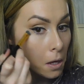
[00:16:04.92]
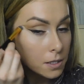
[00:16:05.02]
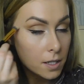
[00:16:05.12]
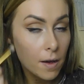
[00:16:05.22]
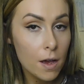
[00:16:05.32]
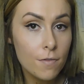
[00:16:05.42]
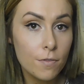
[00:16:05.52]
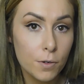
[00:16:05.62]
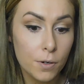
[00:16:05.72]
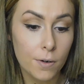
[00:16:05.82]
So
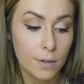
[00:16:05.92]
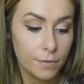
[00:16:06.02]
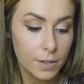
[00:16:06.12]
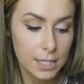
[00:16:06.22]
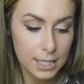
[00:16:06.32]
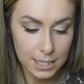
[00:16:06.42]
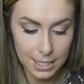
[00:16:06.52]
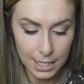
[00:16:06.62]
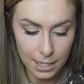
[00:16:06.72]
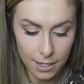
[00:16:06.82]
overall, for this
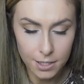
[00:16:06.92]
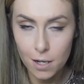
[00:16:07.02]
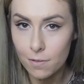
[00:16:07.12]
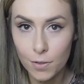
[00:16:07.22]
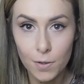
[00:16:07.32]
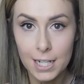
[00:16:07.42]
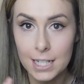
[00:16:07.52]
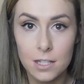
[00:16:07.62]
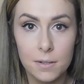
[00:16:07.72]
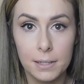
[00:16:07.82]
concealer, I don't feel like
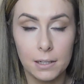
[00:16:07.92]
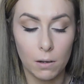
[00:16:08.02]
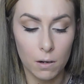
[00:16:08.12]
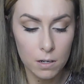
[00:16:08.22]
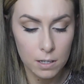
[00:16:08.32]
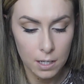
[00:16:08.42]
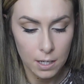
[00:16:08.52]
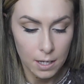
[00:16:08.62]
it's doing a lot.